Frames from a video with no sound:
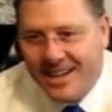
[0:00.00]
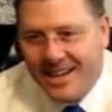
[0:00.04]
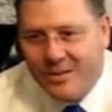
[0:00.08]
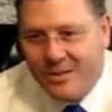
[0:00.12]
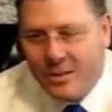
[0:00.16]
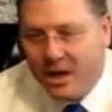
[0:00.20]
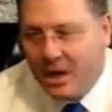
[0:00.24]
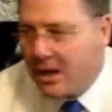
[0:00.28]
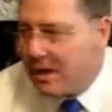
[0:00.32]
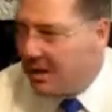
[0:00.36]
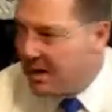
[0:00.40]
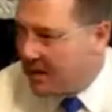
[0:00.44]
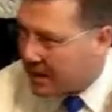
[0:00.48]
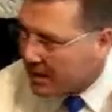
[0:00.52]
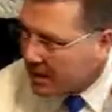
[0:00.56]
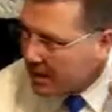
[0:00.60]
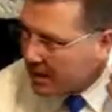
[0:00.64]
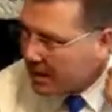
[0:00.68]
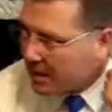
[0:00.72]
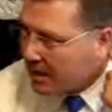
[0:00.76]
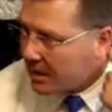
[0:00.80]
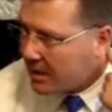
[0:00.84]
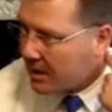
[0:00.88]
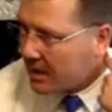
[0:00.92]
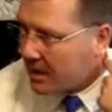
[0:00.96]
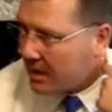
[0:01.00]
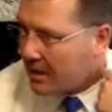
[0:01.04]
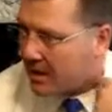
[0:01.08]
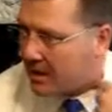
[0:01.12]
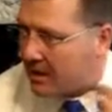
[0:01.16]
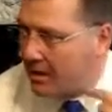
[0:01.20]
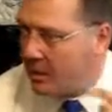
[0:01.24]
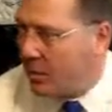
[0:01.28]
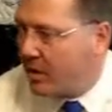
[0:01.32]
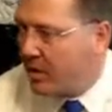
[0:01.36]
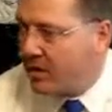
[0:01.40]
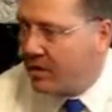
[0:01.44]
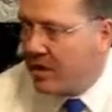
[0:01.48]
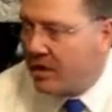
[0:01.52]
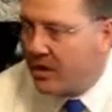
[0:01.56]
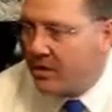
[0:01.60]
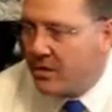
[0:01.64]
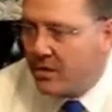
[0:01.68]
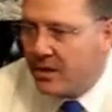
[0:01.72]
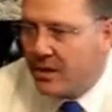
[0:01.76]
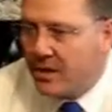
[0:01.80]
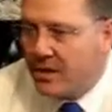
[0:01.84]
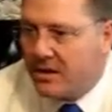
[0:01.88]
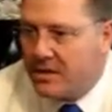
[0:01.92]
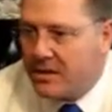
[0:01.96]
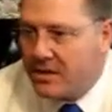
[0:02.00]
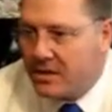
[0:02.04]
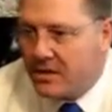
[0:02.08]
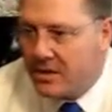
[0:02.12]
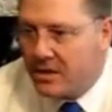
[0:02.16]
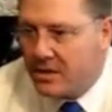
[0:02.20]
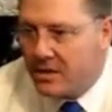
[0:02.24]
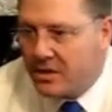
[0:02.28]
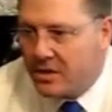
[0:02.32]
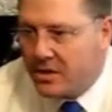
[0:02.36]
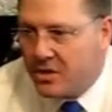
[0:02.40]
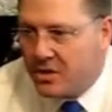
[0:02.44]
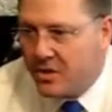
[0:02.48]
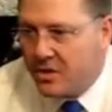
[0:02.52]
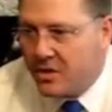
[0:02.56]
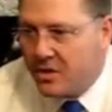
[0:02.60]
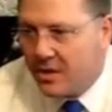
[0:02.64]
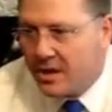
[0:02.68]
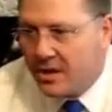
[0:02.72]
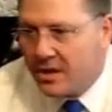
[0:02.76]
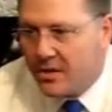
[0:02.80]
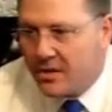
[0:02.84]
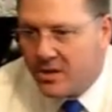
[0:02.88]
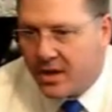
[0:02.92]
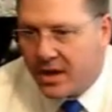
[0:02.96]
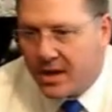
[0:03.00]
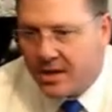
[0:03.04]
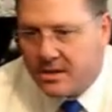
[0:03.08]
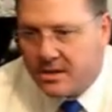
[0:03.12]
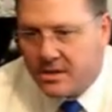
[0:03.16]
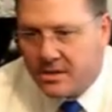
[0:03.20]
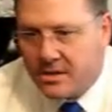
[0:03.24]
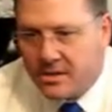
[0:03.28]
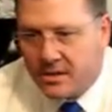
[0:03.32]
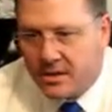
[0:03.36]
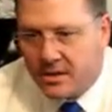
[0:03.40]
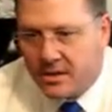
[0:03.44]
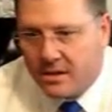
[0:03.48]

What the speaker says: Well, one of the other things that generally attracts